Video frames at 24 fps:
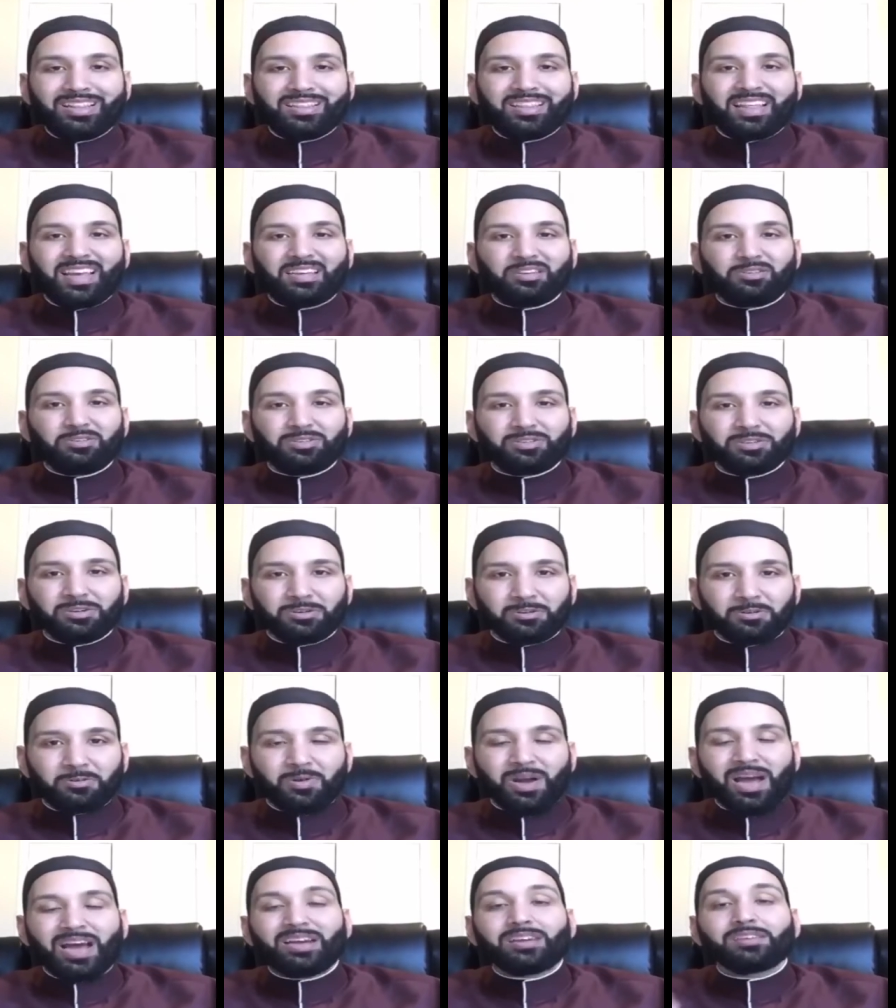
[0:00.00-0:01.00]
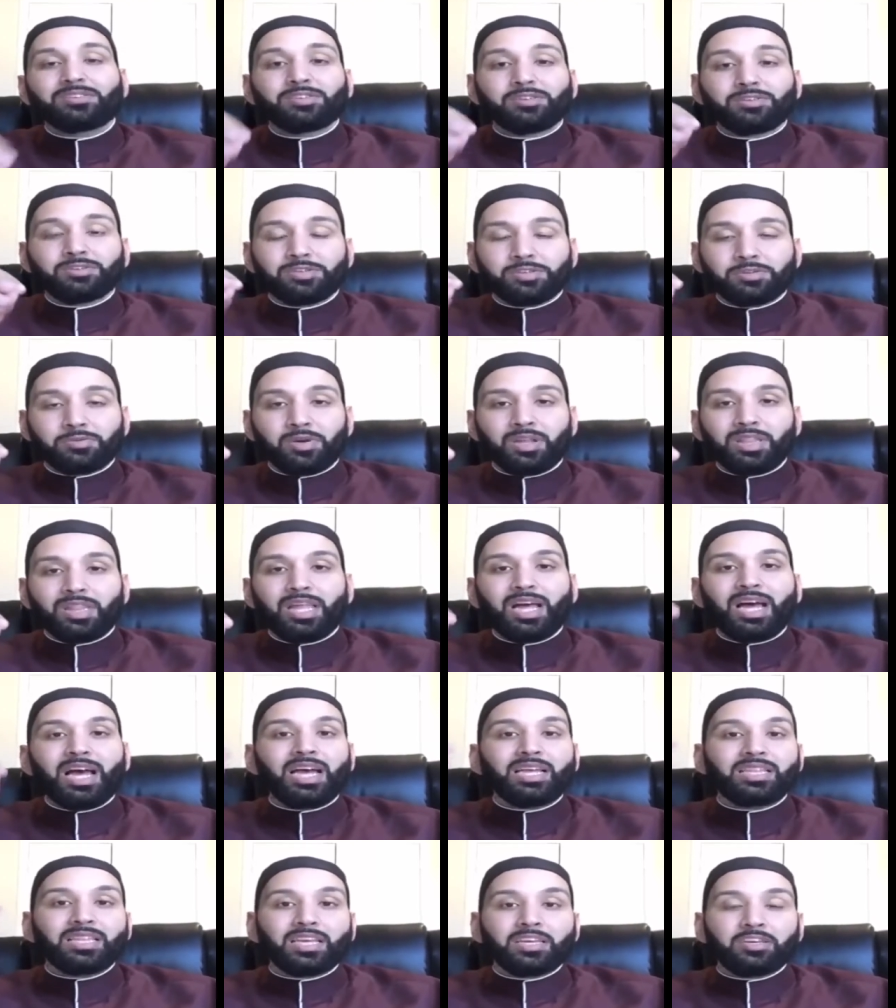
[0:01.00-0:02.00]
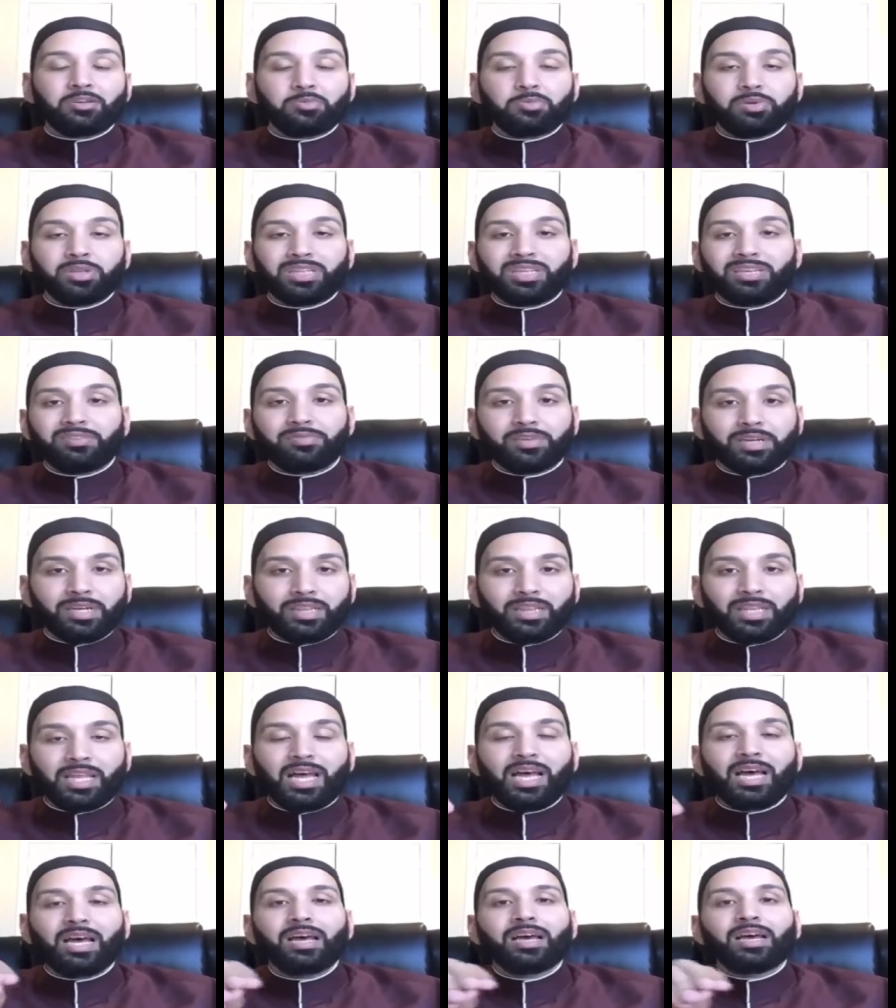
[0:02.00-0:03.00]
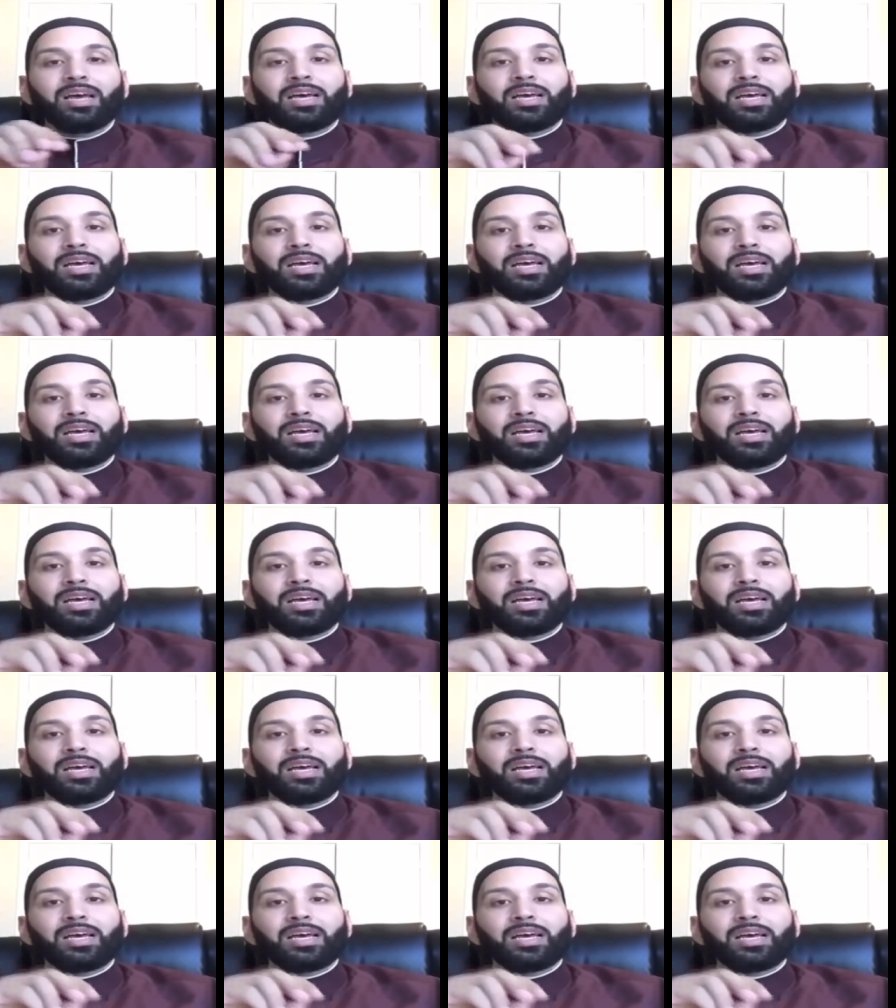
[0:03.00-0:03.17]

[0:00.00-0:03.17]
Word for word: that you show gratitude to Allah and that you believe in Allah.